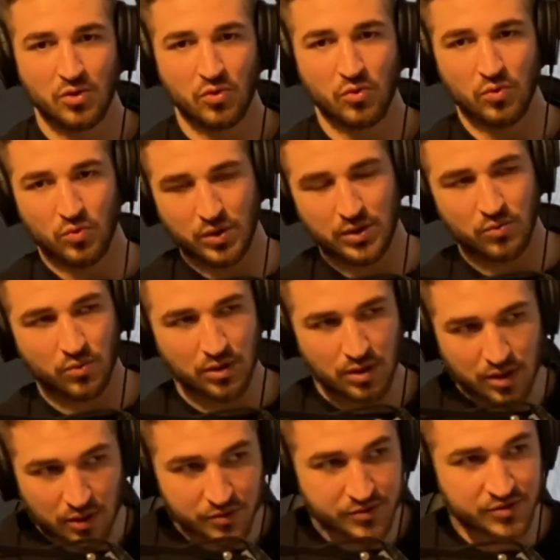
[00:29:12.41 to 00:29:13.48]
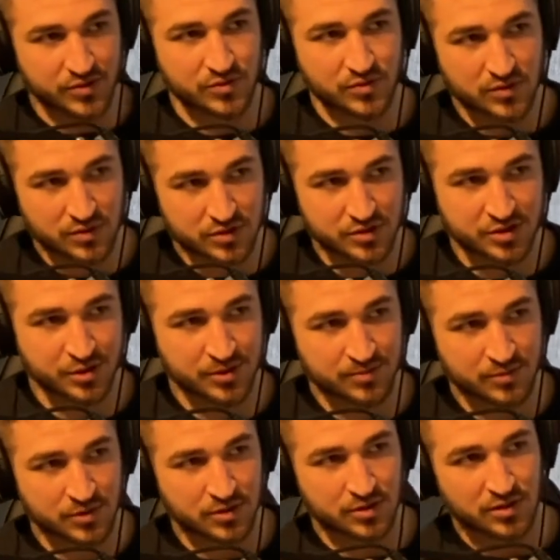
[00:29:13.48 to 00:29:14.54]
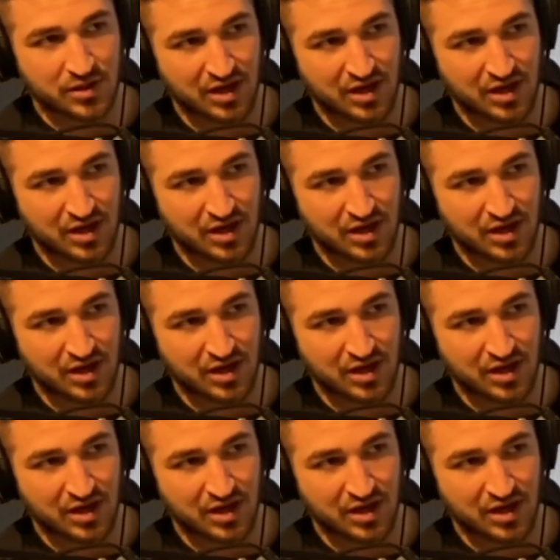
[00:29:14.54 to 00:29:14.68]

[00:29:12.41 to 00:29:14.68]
what workouts are you doing in the gym or